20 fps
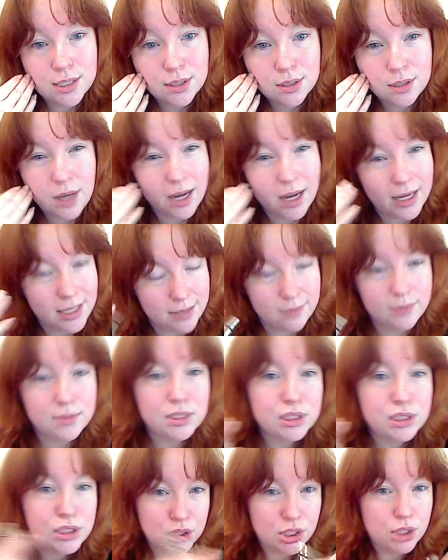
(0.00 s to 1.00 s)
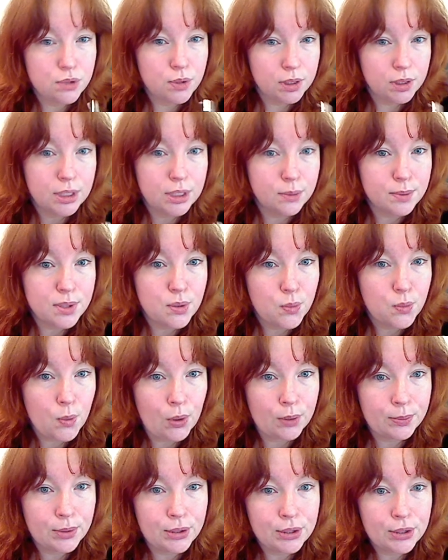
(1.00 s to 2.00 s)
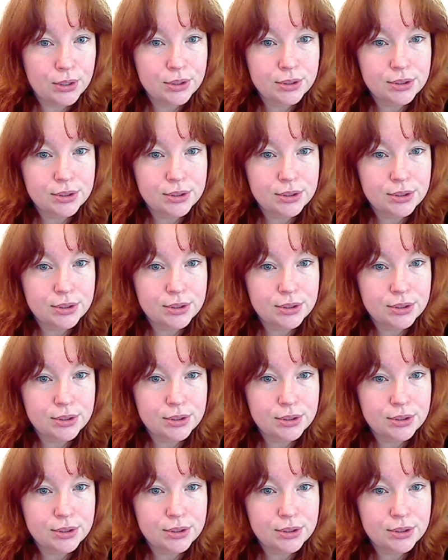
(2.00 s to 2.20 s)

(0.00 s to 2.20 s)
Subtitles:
I skew a little bit warmer,